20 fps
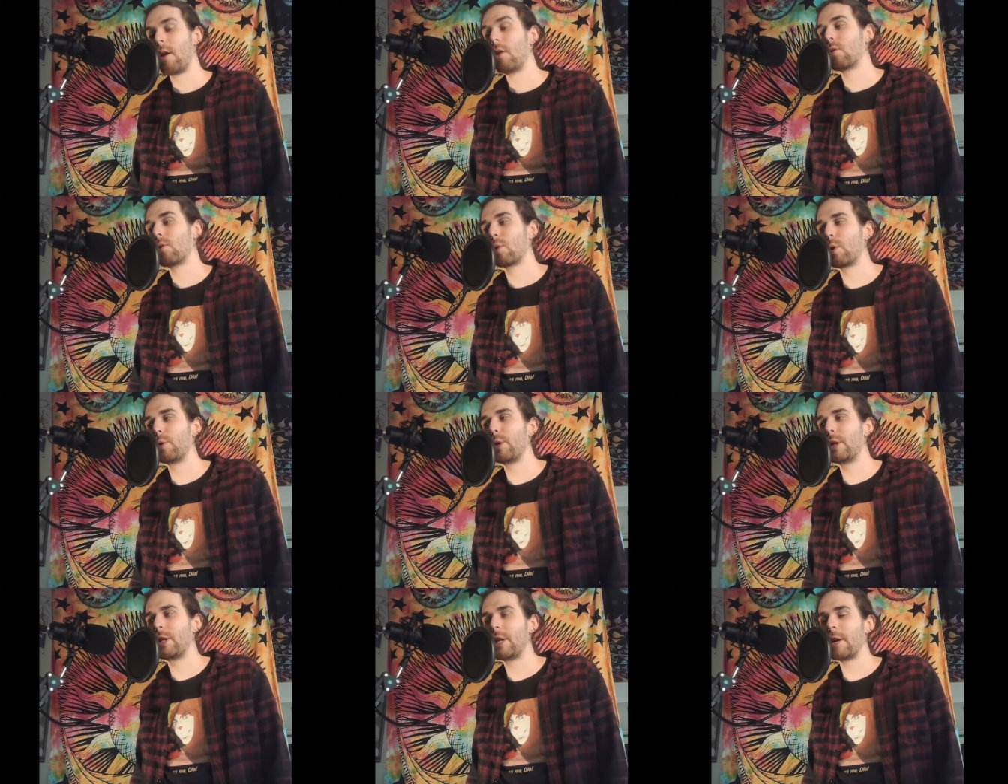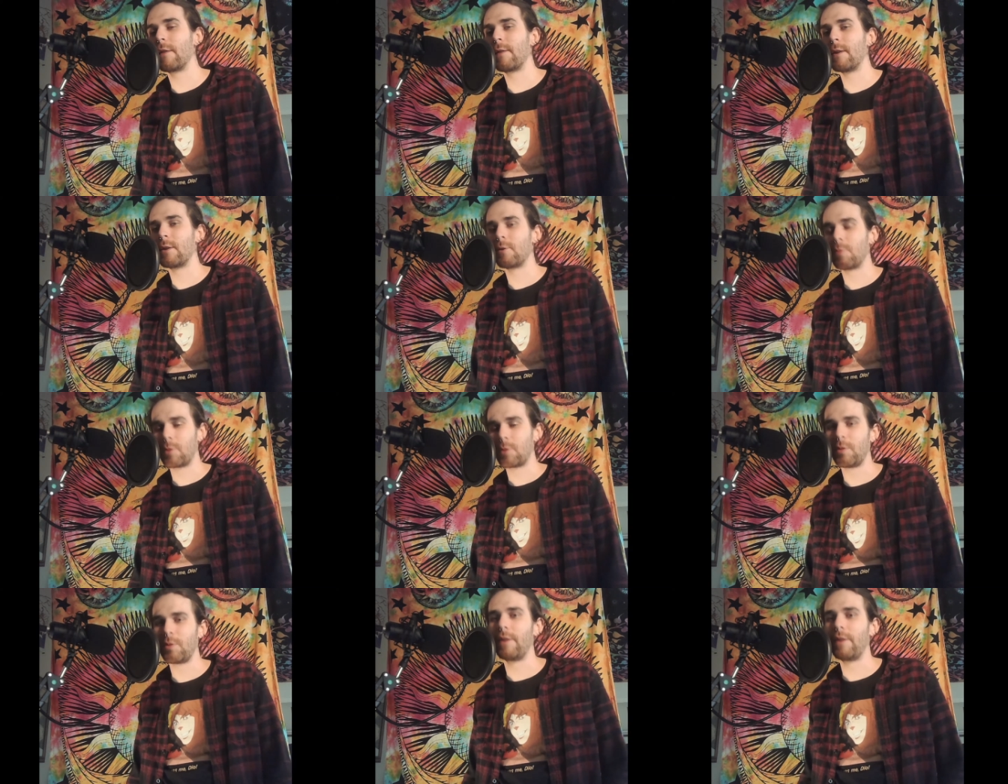Learn the difference
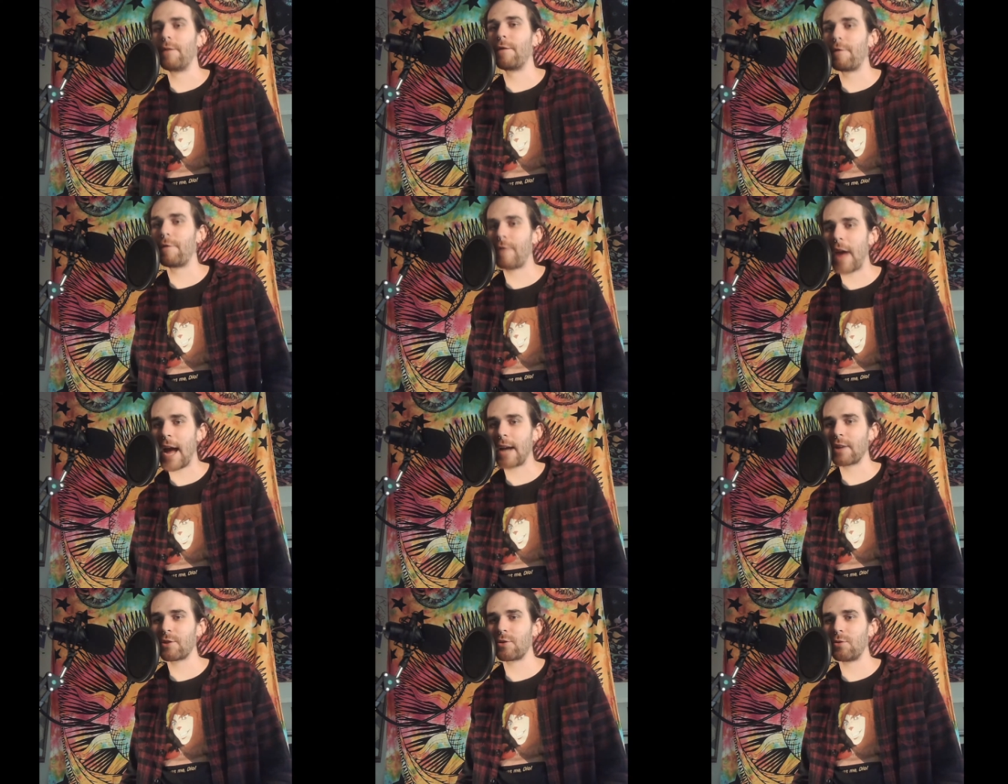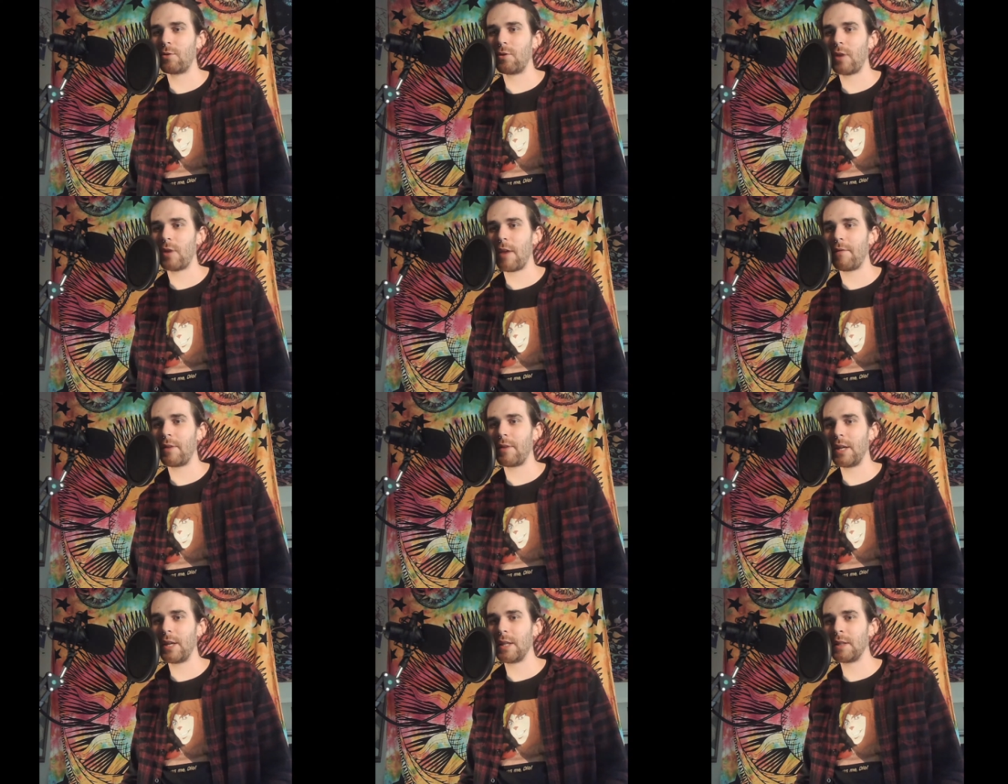between factual
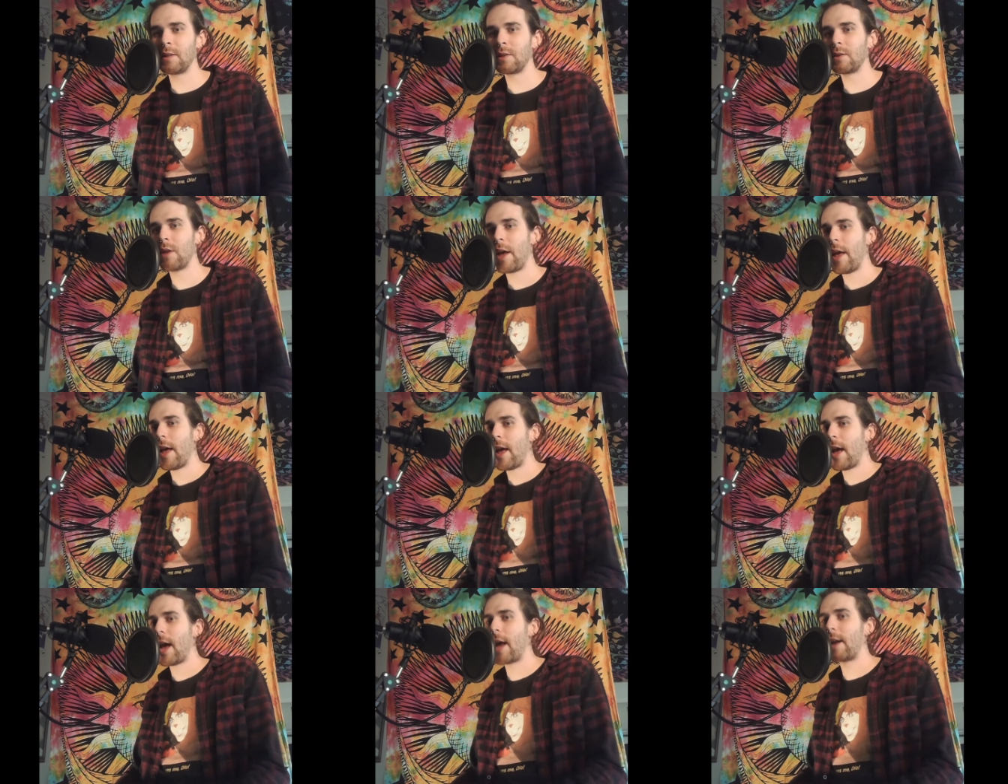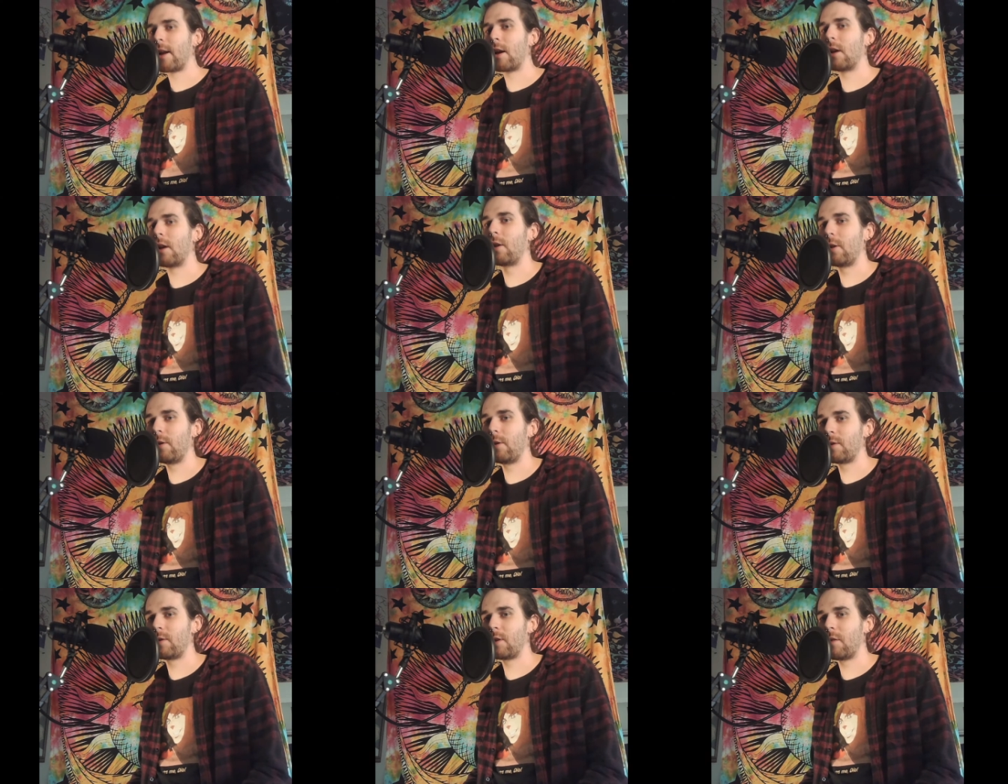evidence and
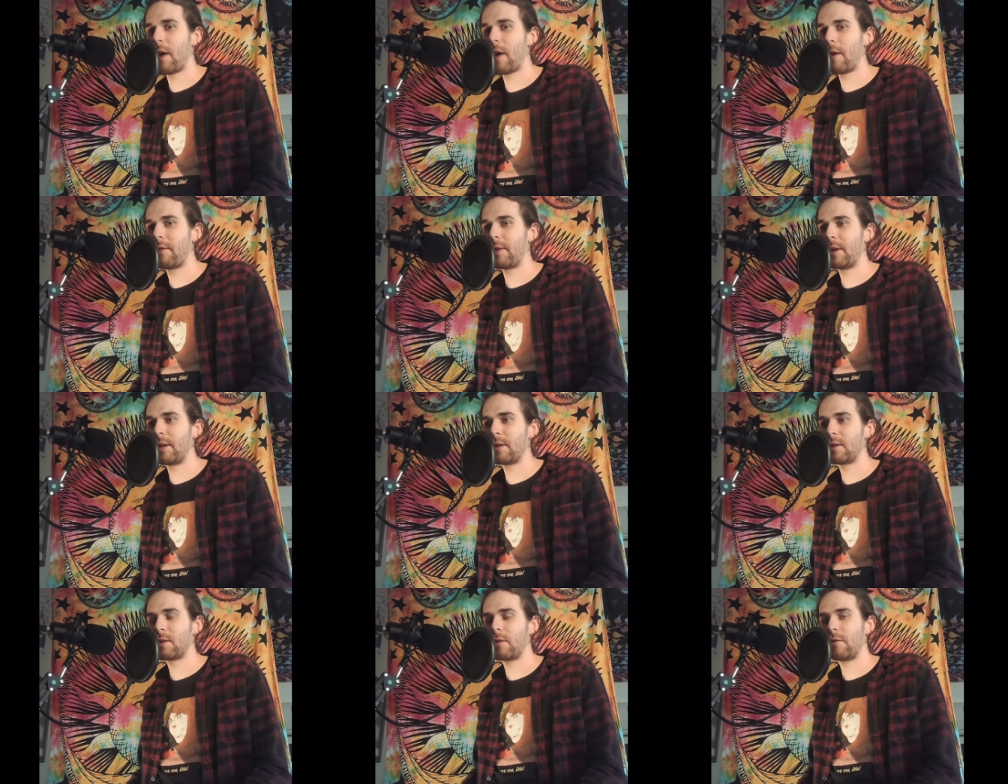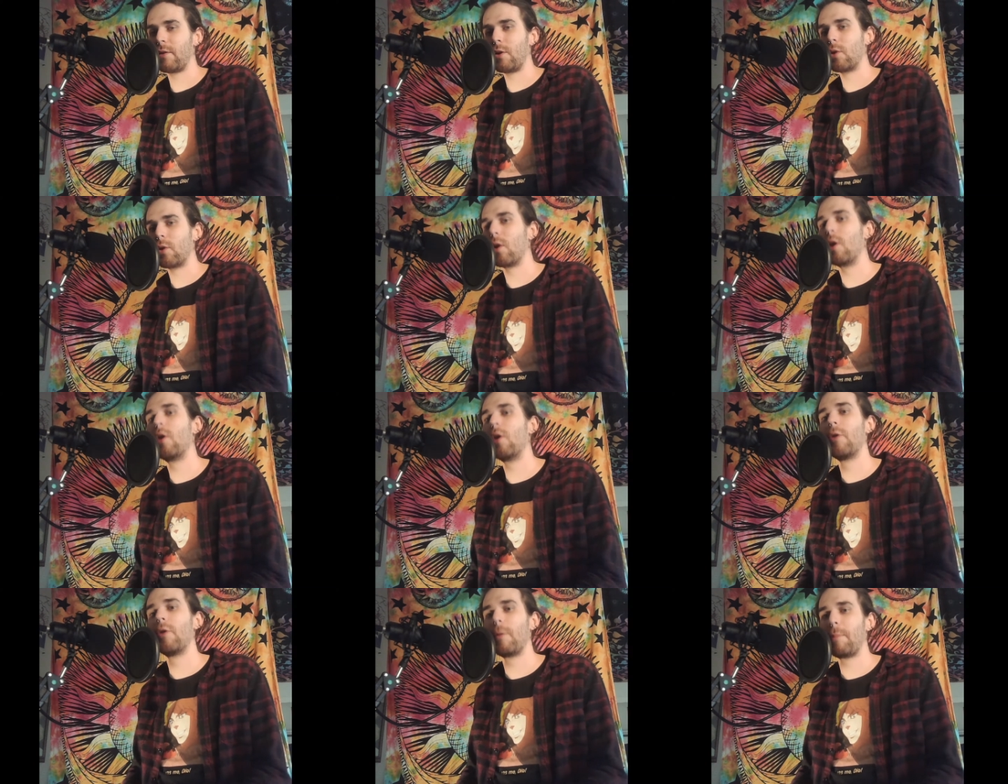conclusive evidence of your
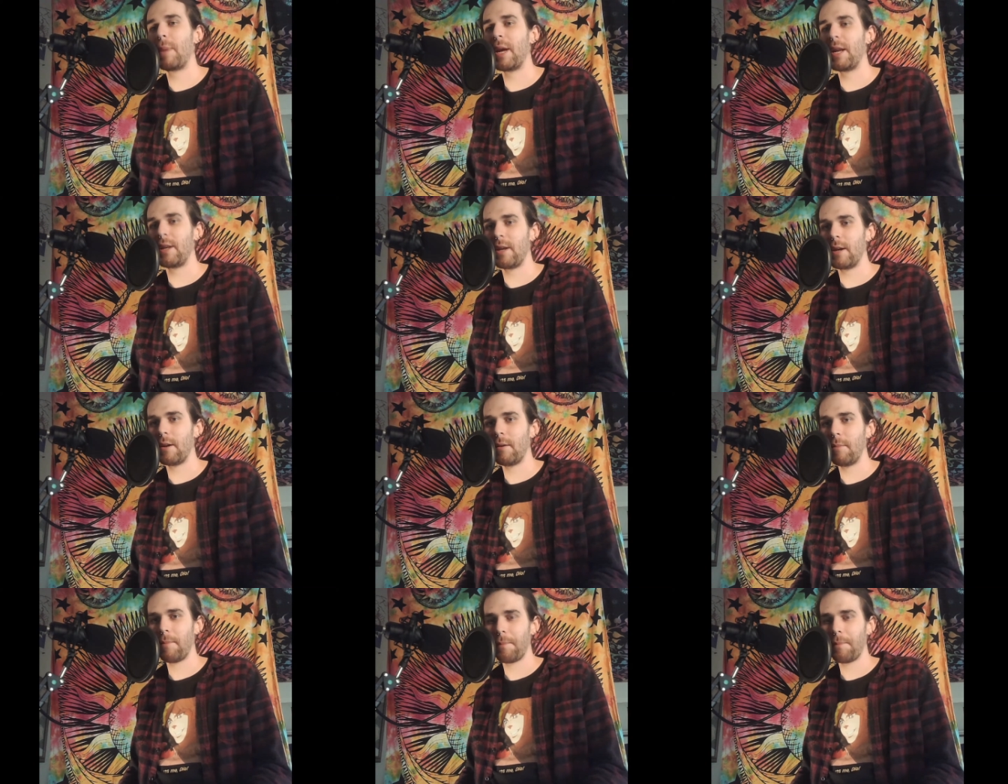own opinion.